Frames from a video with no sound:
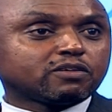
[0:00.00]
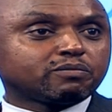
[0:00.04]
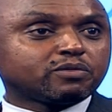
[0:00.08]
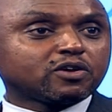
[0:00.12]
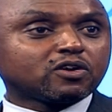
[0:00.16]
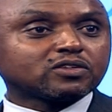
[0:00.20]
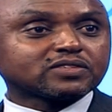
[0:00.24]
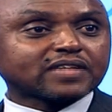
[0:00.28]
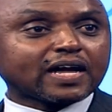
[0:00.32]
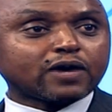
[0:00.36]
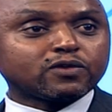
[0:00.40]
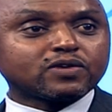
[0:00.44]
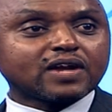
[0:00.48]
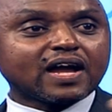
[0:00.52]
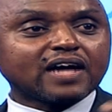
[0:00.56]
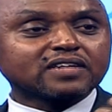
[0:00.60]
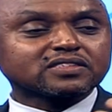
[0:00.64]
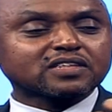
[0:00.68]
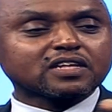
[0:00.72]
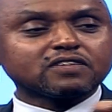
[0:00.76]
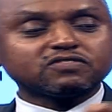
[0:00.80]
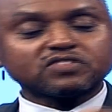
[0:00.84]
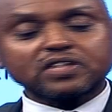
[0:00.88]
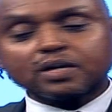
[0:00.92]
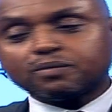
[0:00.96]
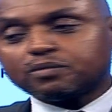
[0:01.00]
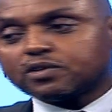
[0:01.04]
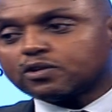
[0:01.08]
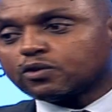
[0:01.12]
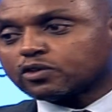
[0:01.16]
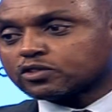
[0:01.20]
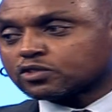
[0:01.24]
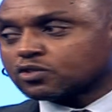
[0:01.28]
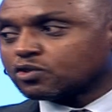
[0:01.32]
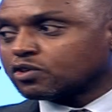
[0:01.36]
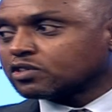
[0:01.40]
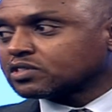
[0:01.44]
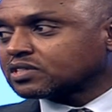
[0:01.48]
Because I would ask, if somebody
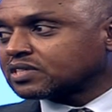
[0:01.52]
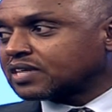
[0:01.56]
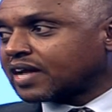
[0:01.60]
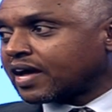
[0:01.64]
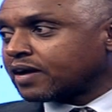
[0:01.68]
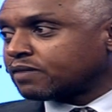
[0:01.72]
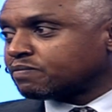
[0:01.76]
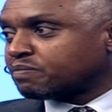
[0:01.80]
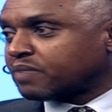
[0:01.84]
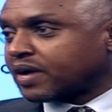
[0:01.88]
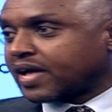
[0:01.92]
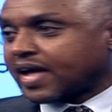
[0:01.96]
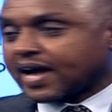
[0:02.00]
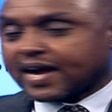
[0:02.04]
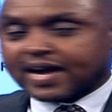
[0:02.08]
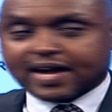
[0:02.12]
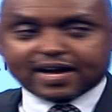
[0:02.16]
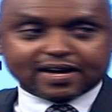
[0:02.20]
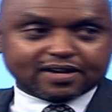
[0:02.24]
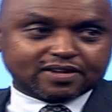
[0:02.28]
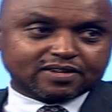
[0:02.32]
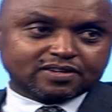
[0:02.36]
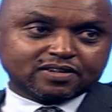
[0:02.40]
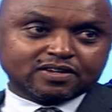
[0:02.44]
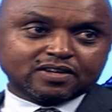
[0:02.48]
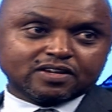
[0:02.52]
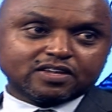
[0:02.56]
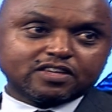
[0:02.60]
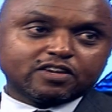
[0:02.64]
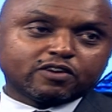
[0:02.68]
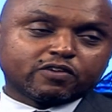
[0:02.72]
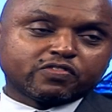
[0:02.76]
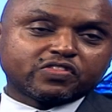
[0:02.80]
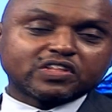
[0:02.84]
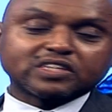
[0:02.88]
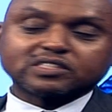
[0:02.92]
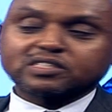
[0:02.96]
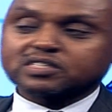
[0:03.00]
was knocked down by a car here
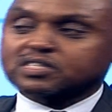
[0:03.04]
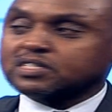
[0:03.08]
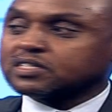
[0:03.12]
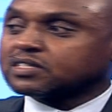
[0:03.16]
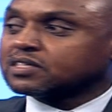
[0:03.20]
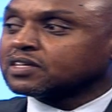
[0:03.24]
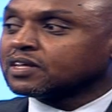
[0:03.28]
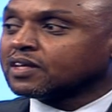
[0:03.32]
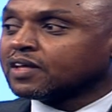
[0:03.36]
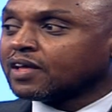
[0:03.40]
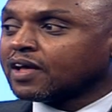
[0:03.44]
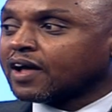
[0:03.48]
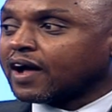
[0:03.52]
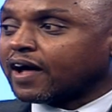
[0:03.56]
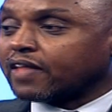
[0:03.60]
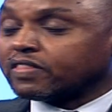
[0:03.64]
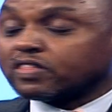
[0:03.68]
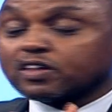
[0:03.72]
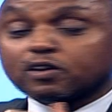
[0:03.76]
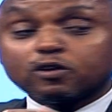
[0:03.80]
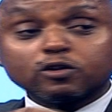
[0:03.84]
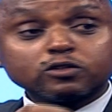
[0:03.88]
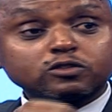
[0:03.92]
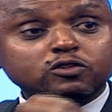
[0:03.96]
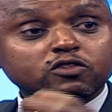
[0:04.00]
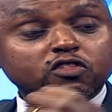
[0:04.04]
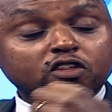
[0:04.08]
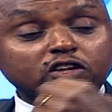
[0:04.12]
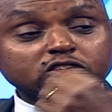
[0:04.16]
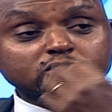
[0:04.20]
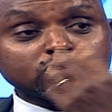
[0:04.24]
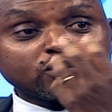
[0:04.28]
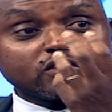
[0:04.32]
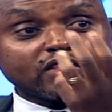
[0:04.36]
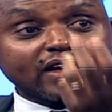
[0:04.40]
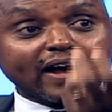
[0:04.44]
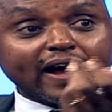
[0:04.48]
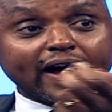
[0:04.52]
on the street, and they go to the
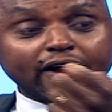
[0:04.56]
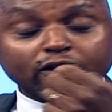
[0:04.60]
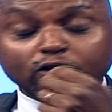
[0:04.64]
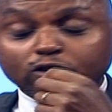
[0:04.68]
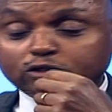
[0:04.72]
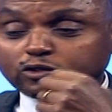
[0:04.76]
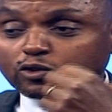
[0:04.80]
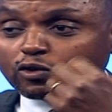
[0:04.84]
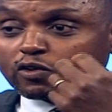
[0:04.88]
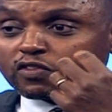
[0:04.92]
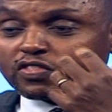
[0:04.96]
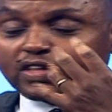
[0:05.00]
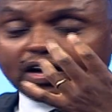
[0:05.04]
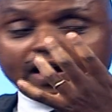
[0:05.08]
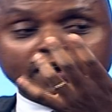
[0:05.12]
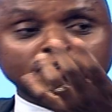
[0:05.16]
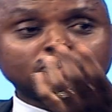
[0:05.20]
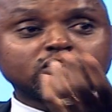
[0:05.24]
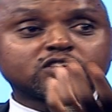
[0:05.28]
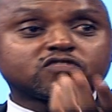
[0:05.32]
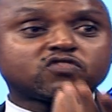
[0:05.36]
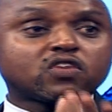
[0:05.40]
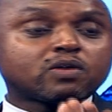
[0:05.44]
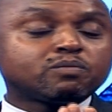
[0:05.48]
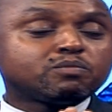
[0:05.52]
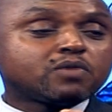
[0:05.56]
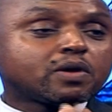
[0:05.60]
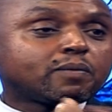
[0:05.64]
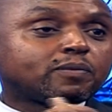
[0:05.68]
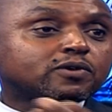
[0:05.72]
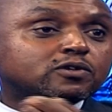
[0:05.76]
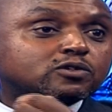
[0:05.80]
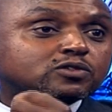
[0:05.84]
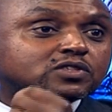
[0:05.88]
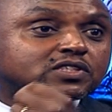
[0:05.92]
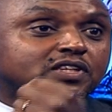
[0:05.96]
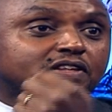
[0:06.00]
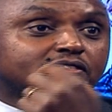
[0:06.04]
hospital, they cannot talk, they cannot even be able
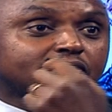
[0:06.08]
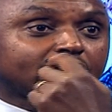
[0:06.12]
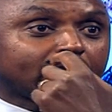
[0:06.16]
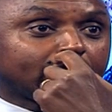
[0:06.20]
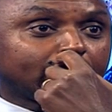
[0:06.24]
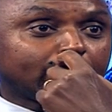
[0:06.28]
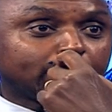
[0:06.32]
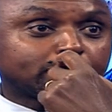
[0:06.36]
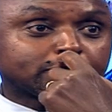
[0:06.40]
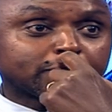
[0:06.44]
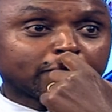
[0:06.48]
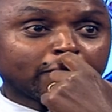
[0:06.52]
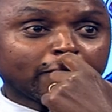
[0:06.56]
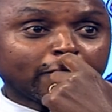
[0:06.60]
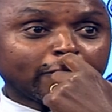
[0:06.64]
to say their names.